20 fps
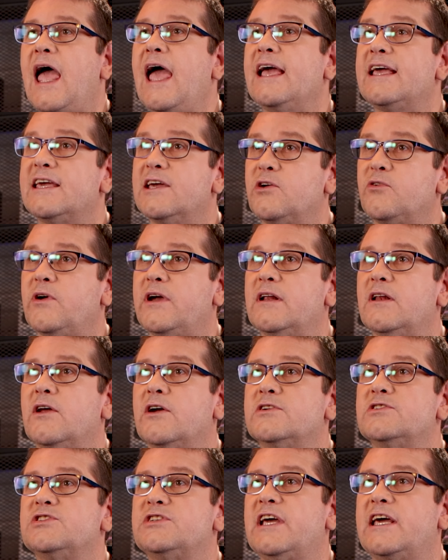and can create a
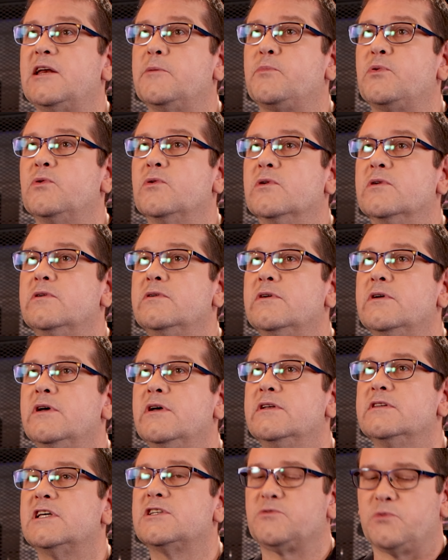large data pool
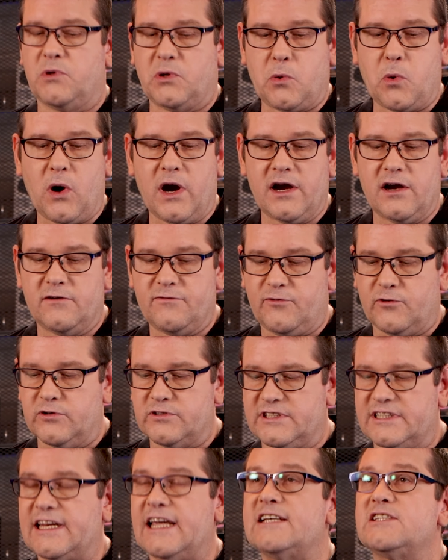that's required for
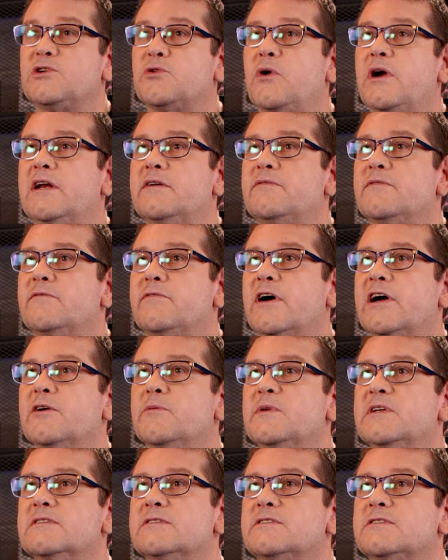today's creative
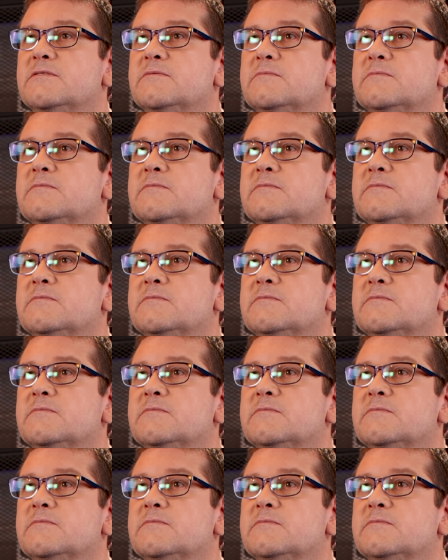environments.